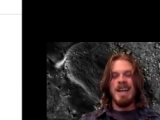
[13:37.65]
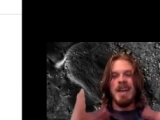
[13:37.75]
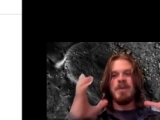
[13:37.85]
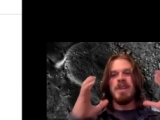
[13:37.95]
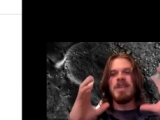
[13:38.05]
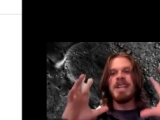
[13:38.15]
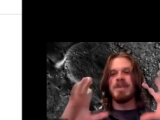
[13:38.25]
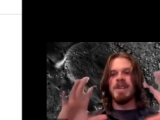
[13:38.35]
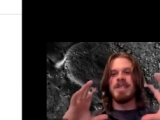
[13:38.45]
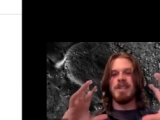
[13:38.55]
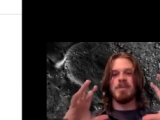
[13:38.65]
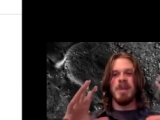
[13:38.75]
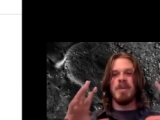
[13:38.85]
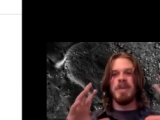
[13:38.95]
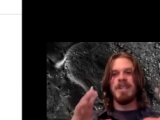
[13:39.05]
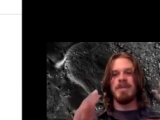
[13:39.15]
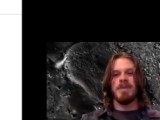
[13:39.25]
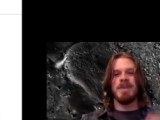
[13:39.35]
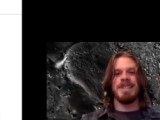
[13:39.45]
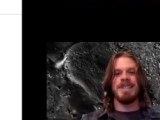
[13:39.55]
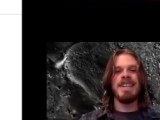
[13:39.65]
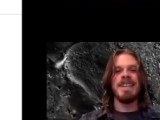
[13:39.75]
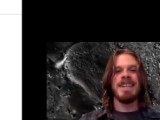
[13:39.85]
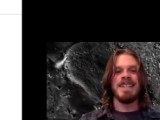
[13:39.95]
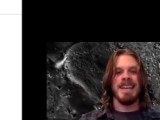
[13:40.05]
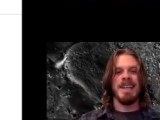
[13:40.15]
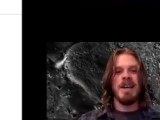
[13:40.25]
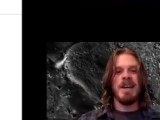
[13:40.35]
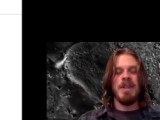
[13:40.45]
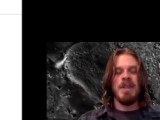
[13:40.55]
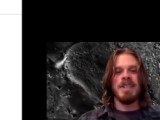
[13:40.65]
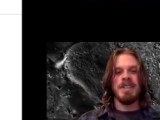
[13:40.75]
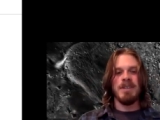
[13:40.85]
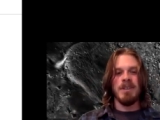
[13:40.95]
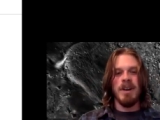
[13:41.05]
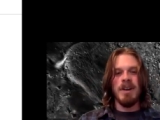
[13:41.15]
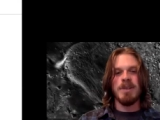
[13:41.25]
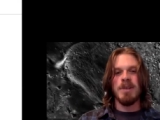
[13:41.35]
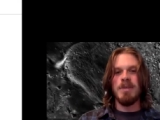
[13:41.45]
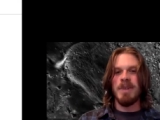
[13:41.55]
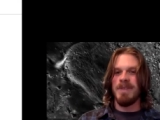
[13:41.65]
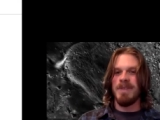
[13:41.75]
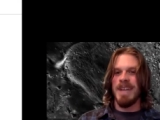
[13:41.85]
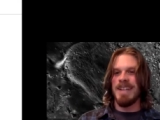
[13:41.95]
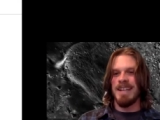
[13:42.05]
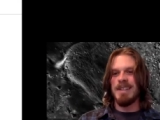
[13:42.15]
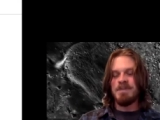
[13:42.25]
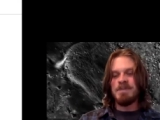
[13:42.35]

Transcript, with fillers: And if we look at transition probabilities, what we see is that there's this large group of gait states